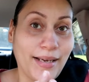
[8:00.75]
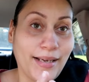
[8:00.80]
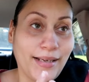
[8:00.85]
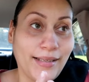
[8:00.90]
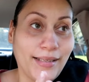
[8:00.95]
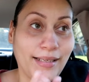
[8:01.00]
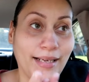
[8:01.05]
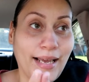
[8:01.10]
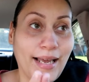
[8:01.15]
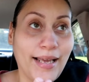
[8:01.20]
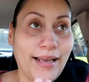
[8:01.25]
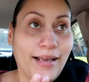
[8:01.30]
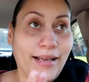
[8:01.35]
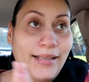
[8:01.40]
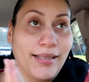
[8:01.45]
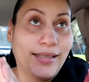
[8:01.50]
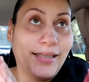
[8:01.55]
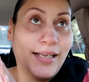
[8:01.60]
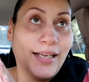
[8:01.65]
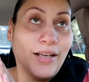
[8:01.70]
is yet
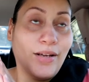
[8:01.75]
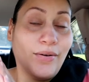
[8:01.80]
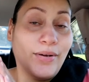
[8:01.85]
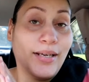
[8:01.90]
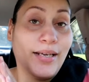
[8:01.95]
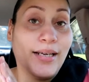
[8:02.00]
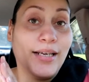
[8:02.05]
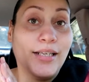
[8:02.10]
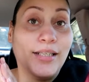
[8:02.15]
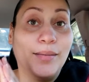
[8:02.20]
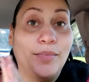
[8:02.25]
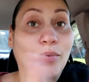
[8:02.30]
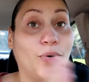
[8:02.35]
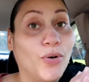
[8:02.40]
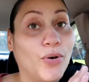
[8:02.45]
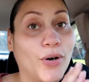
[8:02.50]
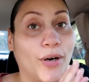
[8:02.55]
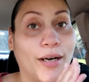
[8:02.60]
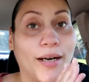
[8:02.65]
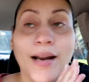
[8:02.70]
until he is
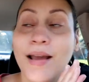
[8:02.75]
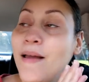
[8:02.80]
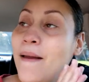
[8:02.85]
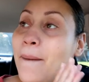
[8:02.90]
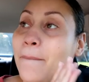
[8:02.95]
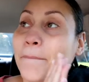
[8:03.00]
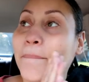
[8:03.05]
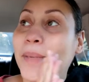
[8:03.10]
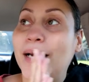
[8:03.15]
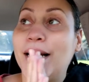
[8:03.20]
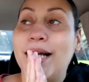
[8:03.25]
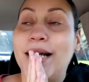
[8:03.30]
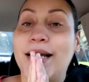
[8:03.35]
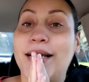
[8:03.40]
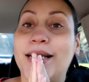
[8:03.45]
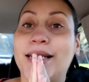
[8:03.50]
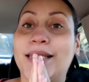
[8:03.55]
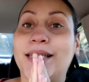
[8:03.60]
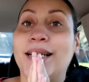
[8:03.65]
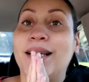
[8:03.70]
born,
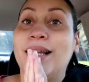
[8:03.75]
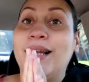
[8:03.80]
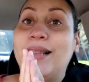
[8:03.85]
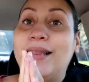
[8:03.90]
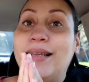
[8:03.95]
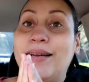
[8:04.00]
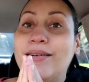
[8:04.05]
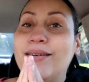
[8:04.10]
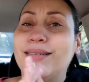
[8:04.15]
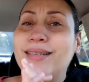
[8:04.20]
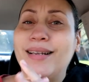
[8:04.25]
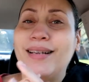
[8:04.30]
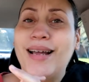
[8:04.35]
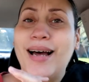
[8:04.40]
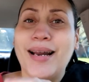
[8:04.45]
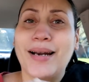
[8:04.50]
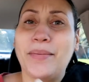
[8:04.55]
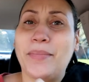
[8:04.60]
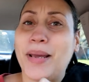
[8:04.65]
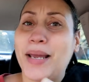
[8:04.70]
because there's a
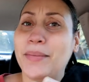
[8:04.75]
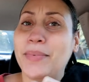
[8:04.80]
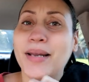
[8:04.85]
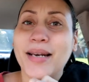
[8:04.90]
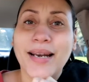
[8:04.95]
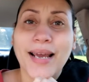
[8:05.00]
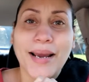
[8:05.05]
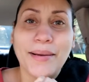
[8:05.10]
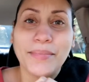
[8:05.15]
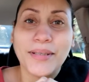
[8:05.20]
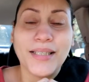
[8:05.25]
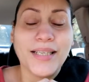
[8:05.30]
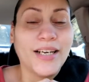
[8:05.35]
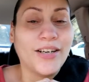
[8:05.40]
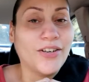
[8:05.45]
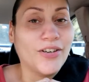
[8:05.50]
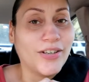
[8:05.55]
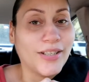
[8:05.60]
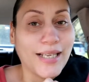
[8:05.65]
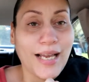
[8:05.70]
lot of baby name
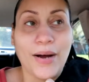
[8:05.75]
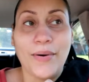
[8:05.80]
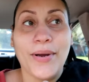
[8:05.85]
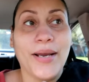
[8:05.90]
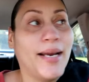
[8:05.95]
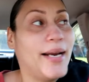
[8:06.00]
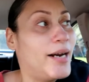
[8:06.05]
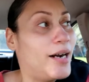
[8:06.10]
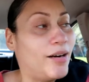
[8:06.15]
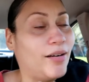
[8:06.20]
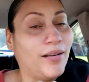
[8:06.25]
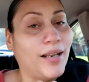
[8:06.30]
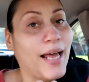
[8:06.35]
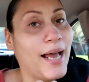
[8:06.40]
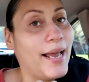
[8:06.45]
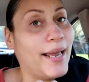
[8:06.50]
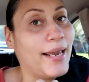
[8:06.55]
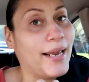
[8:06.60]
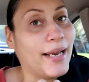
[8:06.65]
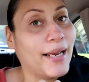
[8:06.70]
stealers out here.
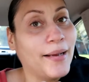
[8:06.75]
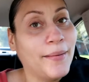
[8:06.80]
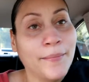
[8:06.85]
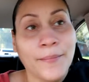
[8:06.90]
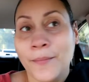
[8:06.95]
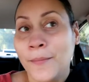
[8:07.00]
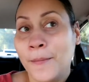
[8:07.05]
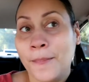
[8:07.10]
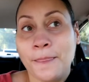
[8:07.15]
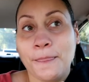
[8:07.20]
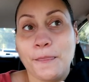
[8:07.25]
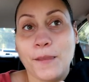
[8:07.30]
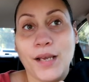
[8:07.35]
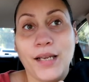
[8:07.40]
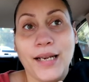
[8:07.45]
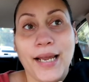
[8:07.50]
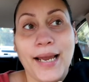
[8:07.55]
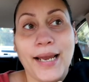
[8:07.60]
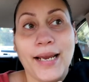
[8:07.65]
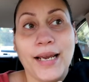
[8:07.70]
Like
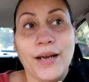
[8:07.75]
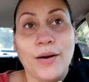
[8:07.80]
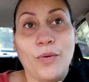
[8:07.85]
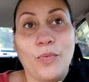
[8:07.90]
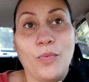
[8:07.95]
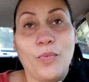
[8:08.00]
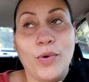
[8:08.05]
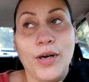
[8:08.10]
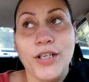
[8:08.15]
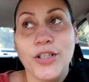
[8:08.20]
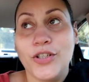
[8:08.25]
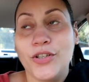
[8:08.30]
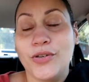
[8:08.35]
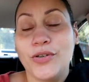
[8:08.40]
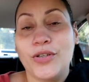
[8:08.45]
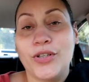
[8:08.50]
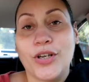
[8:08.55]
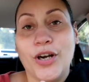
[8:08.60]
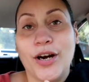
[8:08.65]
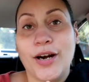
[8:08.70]
once
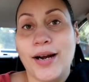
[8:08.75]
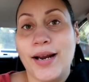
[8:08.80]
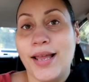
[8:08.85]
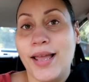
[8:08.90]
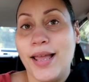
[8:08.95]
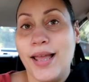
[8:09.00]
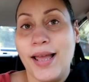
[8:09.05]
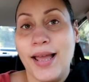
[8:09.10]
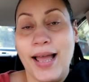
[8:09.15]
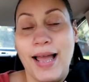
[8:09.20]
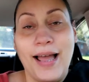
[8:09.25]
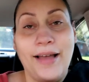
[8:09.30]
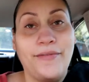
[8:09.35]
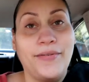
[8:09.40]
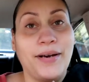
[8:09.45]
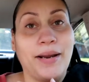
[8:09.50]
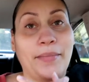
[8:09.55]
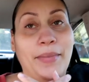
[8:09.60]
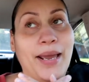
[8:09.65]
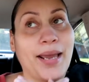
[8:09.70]
you start
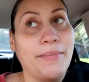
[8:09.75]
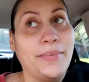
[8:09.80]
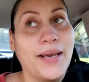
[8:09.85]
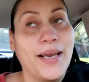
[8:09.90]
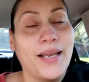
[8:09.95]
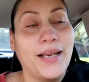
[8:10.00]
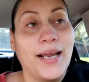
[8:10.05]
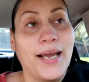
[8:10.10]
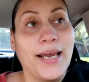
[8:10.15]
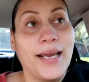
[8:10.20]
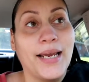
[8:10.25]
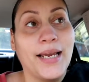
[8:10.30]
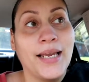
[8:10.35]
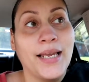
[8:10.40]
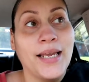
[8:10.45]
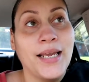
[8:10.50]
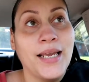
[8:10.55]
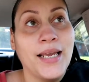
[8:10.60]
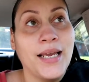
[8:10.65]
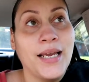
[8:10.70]
having a baby, like
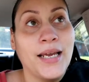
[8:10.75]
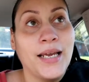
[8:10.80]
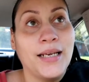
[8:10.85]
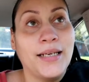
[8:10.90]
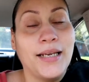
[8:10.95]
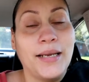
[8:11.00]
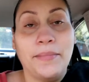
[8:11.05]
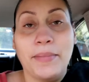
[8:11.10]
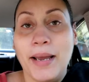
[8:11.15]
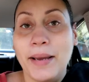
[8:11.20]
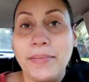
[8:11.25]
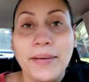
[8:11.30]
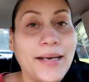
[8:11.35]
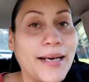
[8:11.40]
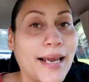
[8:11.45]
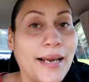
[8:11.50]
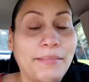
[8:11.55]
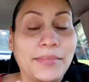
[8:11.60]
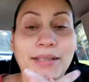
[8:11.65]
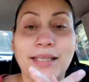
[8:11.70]
the baby
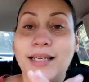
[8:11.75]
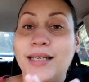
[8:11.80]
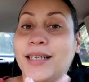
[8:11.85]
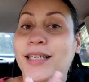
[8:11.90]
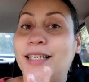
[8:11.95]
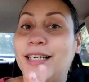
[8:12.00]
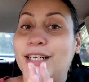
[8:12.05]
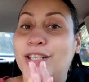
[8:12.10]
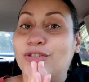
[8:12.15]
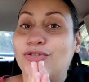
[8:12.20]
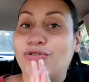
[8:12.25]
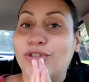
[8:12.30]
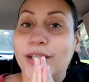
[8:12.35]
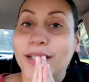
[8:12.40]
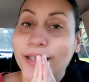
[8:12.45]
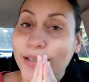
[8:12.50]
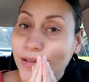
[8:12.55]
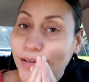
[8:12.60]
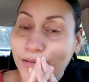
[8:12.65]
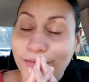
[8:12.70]
name stealing is
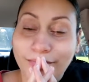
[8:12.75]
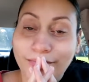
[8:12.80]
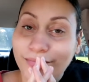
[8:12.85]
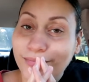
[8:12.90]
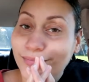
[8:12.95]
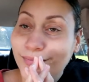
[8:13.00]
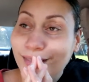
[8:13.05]
real.